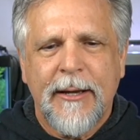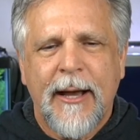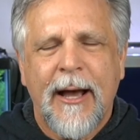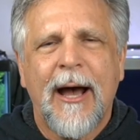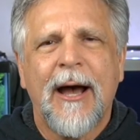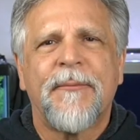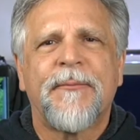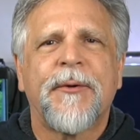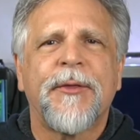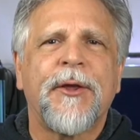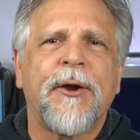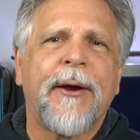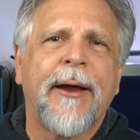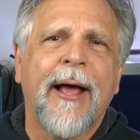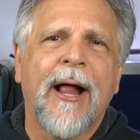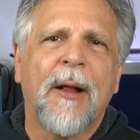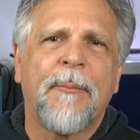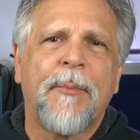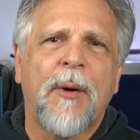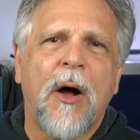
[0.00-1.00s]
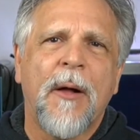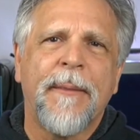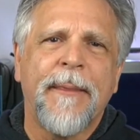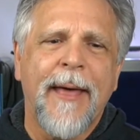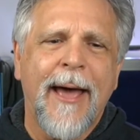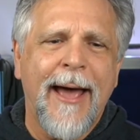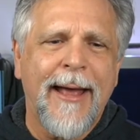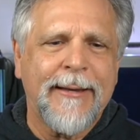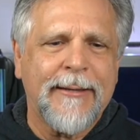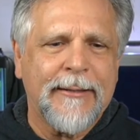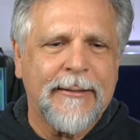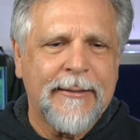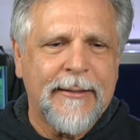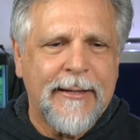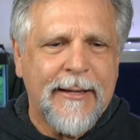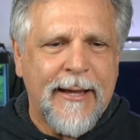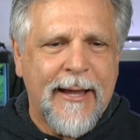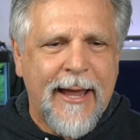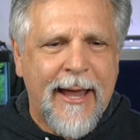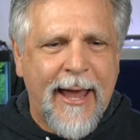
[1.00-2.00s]
uh, for their help on that.
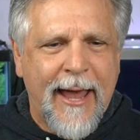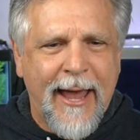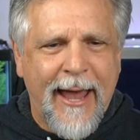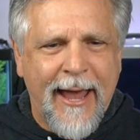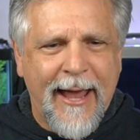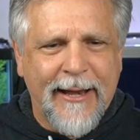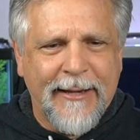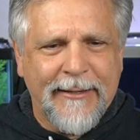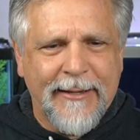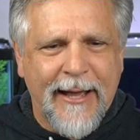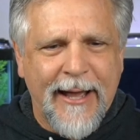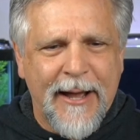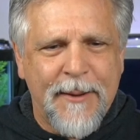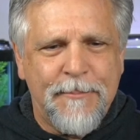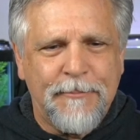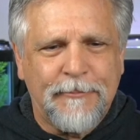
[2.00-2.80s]
And uh,